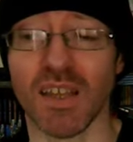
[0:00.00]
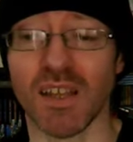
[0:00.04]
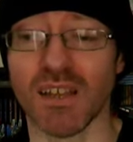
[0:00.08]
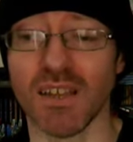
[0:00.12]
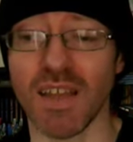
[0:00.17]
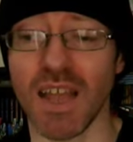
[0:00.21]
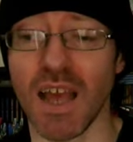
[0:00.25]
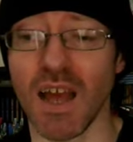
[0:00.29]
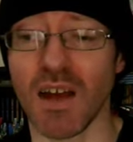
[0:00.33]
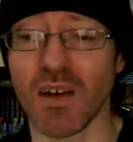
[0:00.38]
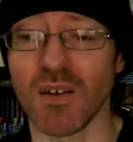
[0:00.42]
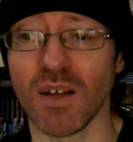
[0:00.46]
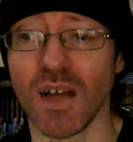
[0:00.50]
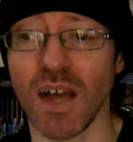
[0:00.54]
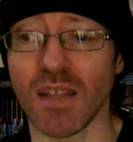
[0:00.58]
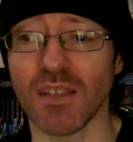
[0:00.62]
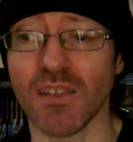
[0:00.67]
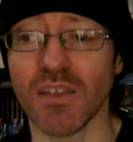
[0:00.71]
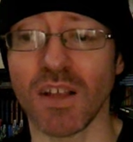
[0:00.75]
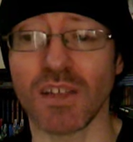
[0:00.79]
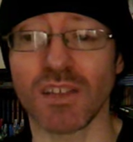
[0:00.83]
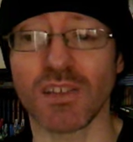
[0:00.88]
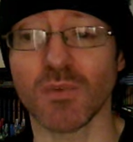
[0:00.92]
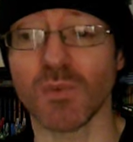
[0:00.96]
Now,
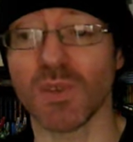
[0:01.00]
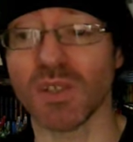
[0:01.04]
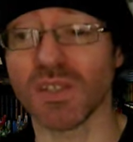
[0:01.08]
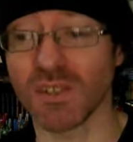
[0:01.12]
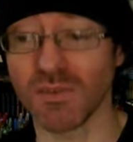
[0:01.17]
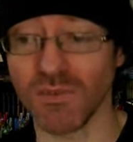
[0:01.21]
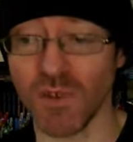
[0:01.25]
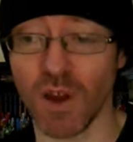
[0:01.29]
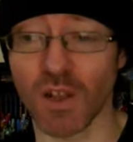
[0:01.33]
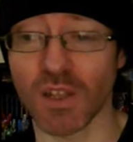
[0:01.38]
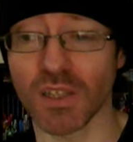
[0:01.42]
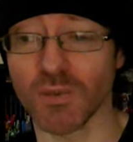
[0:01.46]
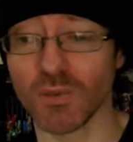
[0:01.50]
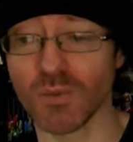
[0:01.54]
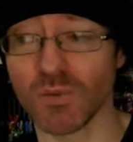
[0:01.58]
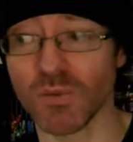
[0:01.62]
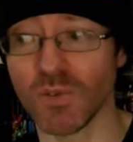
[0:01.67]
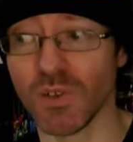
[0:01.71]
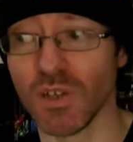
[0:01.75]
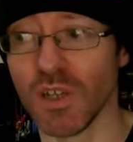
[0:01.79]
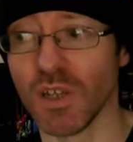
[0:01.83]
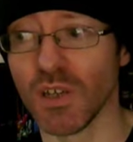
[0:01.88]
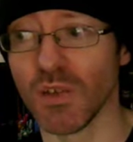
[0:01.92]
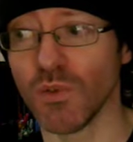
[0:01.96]
unlike the rest of
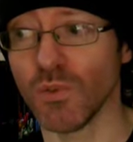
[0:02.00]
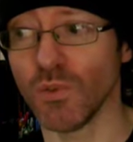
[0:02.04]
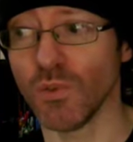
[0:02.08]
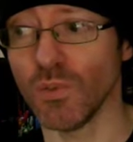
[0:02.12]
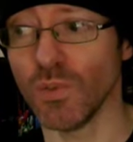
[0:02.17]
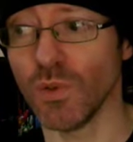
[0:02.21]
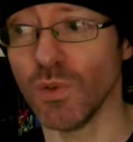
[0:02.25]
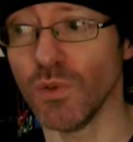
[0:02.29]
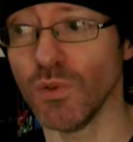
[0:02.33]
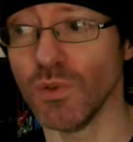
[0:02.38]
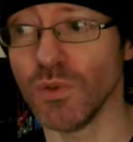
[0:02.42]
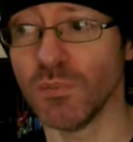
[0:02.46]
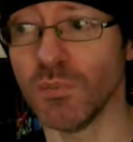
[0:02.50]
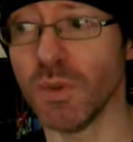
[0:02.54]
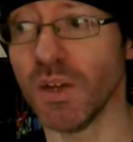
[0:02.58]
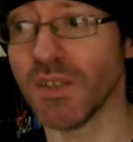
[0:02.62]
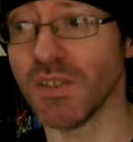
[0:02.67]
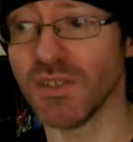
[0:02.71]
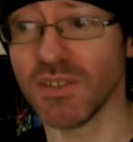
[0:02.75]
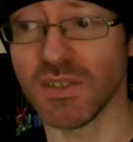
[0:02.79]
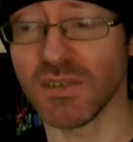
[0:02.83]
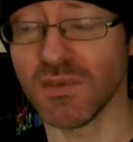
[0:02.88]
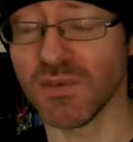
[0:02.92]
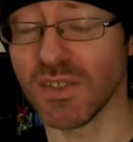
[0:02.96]
Hollywood, whose
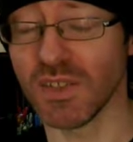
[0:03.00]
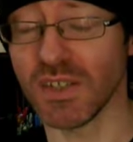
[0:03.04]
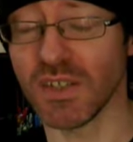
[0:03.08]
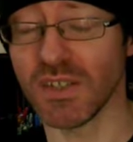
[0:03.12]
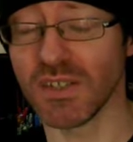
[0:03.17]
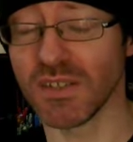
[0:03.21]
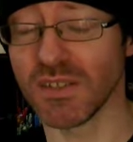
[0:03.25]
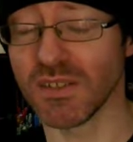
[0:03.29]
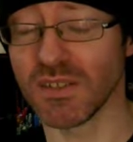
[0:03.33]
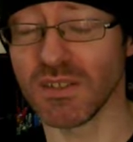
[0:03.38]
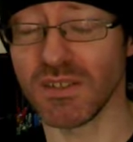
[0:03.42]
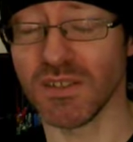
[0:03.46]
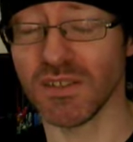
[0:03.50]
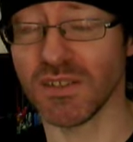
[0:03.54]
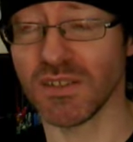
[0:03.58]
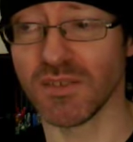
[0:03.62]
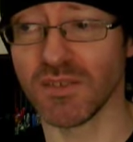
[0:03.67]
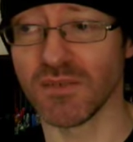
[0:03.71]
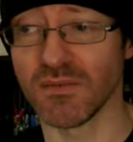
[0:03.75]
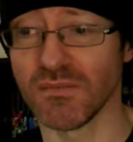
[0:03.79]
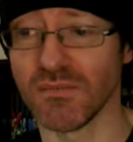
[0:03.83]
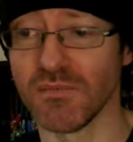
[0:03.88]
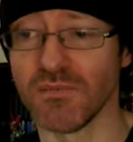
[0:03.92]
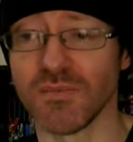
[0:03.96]
budgets have
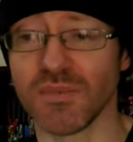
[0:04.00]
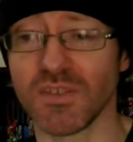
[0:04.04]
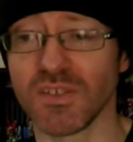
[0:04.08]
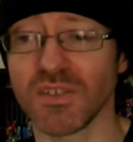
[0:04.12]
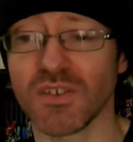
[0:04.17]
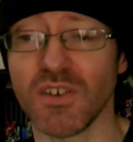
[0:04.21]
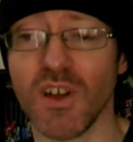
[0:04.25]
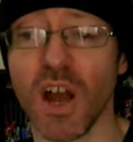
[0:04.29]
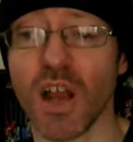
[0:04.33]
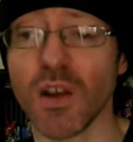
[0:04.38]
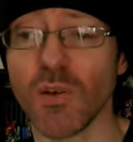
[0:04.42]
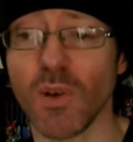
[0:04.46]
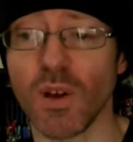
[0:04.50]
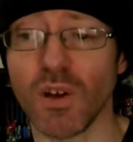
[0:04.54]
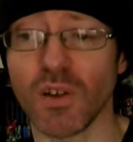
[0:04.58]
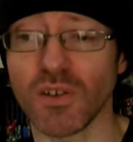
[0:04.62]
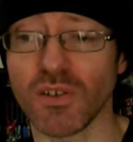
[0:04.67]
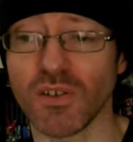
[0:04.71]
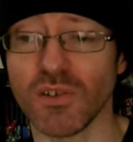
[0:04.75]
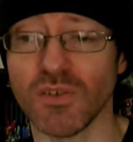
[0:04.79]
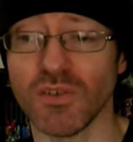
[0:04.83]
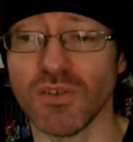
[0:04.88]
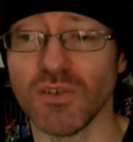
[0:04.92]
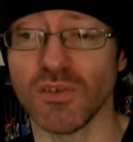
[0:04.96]
just
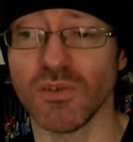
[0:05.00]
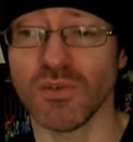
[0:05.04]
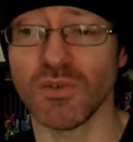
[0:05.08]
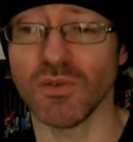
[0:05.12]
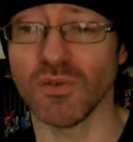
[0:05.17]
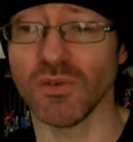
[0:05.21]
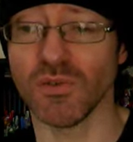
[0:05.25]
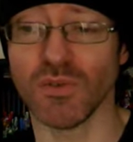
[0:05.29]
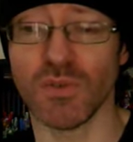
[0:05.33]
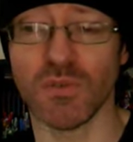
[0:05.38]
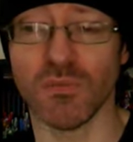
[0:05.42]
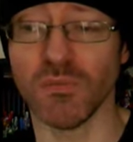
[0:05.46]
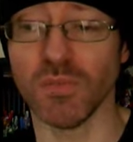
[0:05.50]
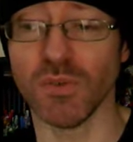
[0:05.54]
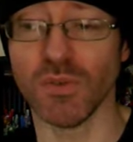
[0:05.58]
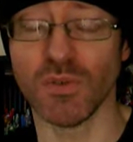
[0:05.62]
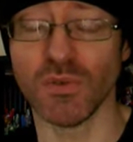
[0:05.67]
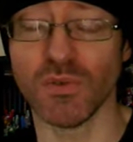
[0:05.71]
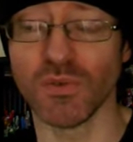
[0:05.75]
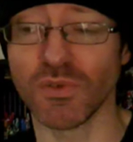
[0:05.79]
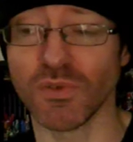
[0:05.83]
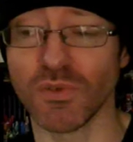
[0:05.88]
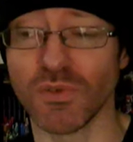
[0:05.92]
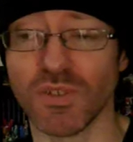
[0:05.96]
skyrocketed to and
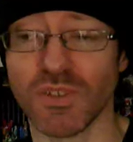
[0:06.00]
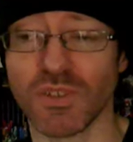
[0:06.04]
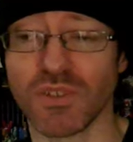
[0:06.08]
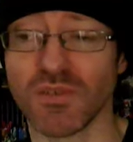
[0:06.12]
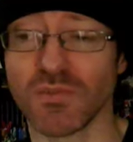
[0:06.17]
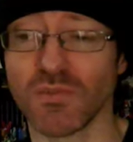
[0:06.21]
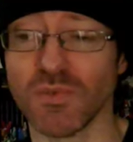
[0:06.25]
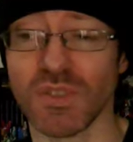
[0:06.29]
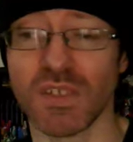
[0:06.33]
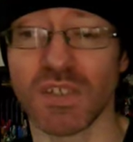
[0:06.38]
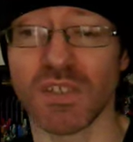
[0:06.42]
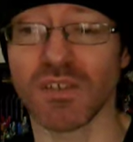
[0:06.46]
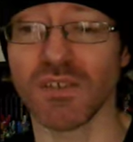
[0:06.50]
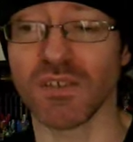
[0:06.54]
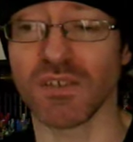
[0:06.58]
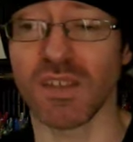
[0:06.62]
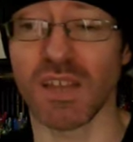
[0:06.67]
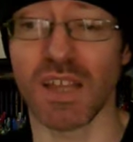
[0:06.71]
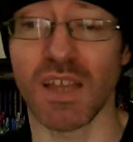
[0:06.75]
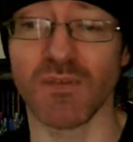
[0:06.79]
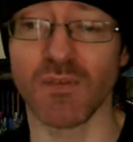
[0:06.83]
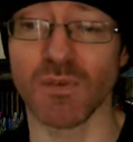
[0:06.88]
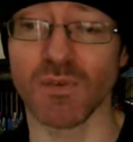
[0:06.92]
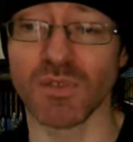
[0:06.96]
ballooned to just ridiculous
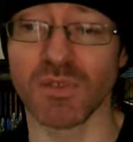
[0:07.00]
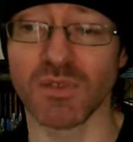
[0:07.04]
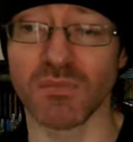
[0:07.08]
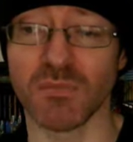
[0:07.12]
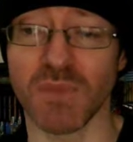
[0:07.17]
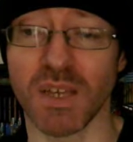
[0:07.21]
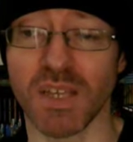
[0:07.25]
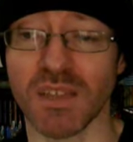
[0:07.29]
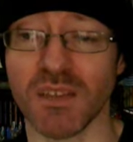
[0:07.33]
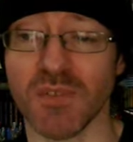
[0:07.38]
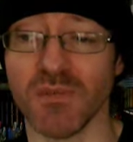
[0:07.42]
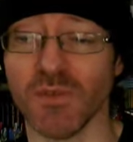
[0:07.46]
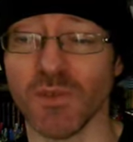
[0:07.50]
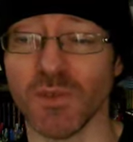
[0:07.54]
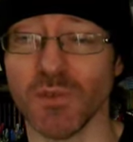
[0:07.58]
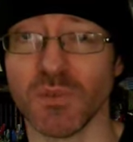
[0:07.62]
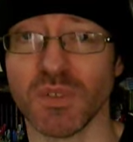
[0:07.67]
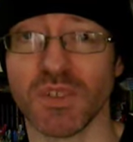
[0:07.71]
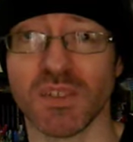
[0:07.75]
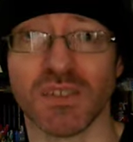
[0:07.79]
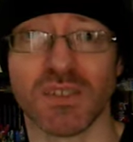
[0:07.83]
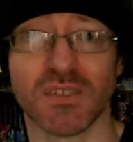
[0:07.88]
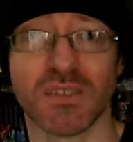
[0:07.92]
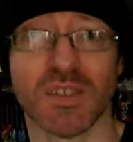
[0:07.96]
levels and made the
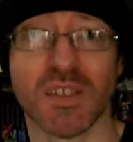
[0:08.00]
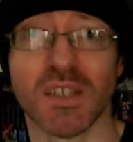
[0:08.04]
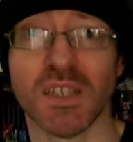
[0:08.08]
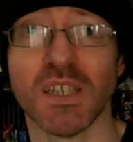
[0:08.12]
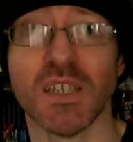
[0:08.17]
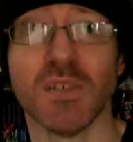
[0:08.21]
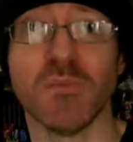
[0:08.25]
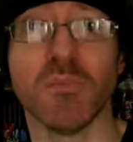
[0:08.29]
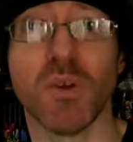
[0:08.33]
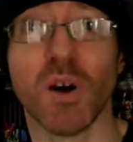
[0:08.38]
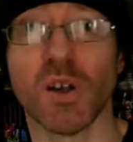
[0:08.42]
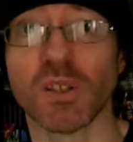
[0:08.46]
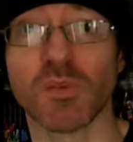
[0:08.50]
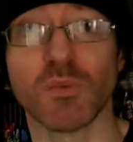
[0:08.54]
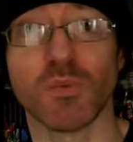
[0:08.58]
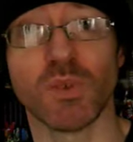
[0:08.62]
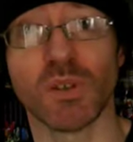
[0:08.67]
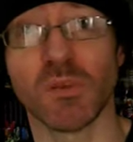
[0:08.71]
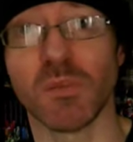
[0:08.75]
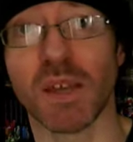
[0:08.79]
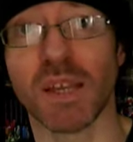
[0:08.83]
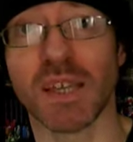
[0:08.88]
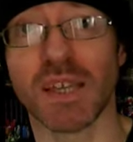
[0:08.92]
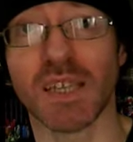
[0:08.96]
films just
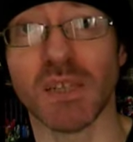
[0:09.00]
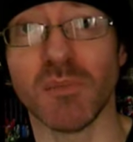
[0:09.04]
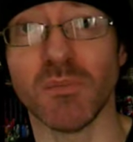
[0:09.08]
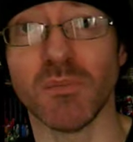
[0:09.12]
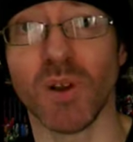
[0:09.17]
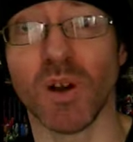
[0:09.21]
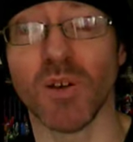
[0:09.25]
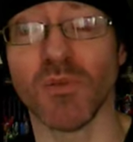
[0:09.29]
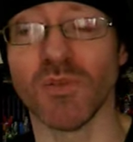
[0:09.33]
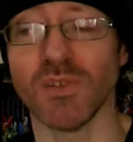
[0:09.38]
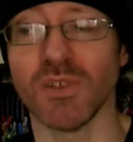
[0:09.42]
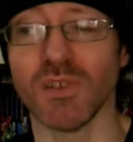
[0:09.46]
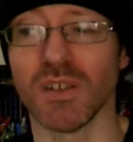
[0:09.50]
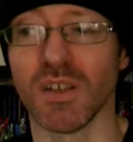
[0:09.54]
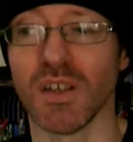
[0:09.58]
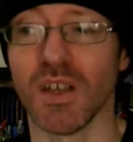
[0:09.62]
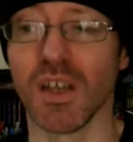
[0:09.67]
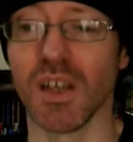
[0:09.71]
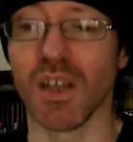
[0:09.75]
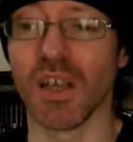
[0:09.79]
impossible to make any profit,